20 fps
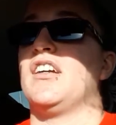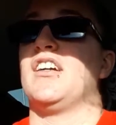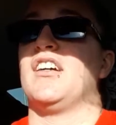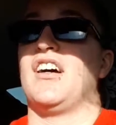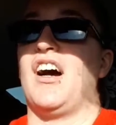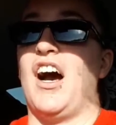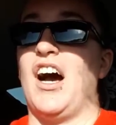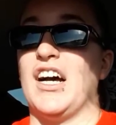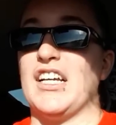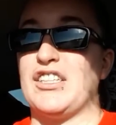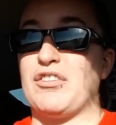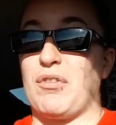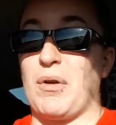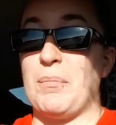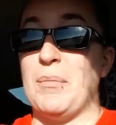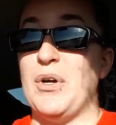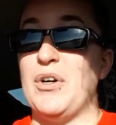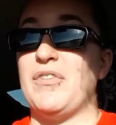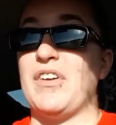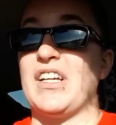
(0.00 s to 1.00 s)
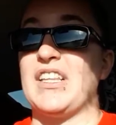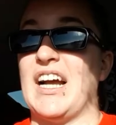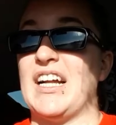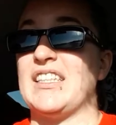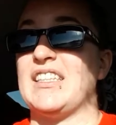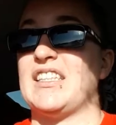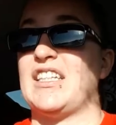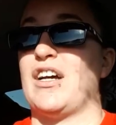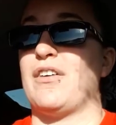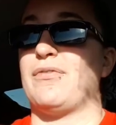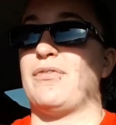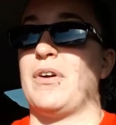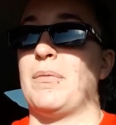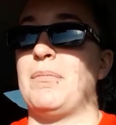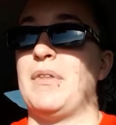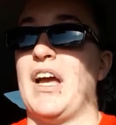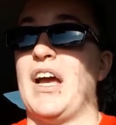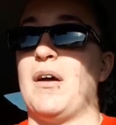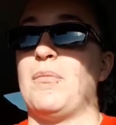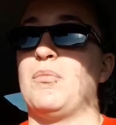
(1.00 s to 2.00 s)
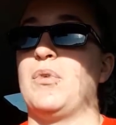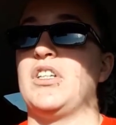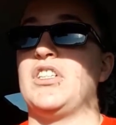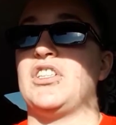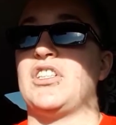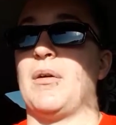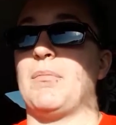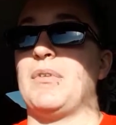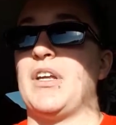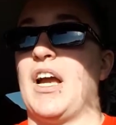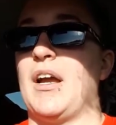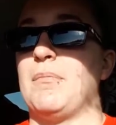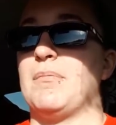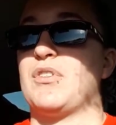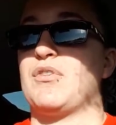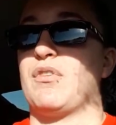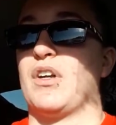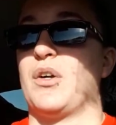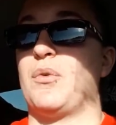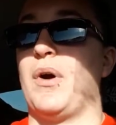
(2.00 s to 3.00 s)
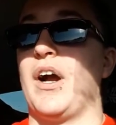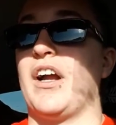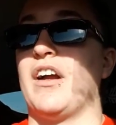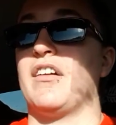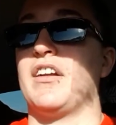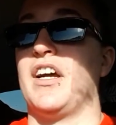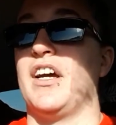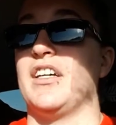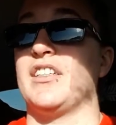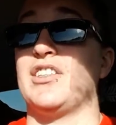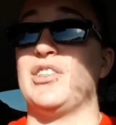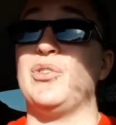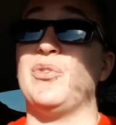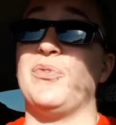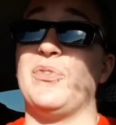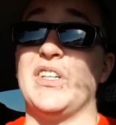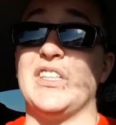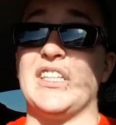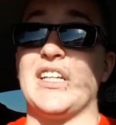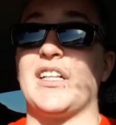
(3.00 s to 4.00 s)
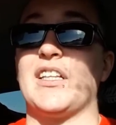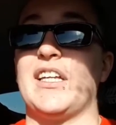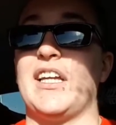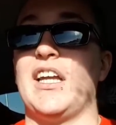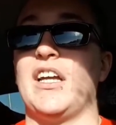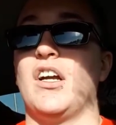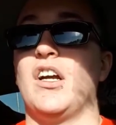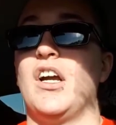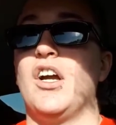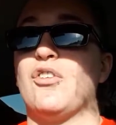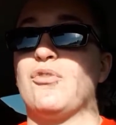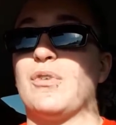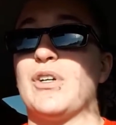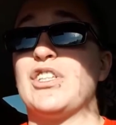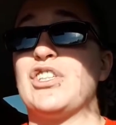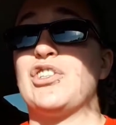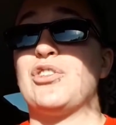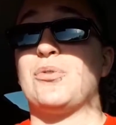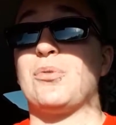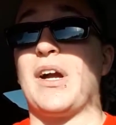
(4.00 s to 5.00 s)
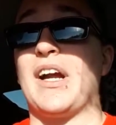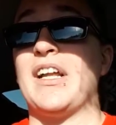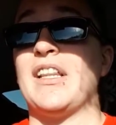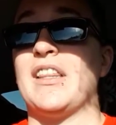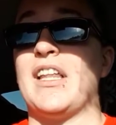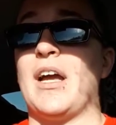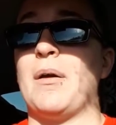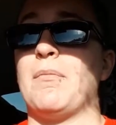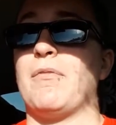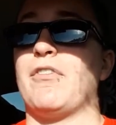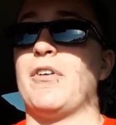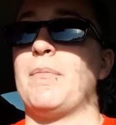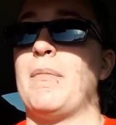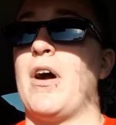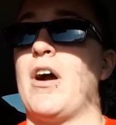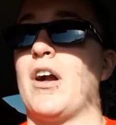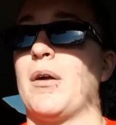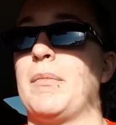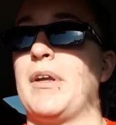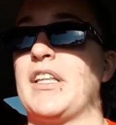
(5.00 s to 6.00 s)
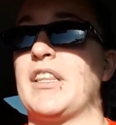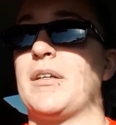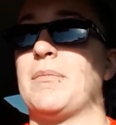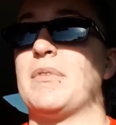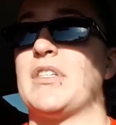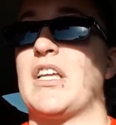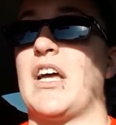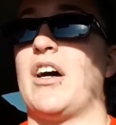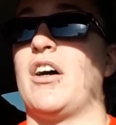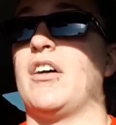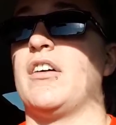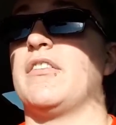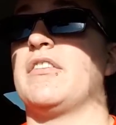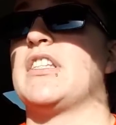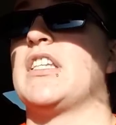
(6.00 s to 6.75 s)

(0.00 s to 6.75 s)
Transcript: us removing that stuff from them, which sometimes required us to physically restrain them from harming themselves.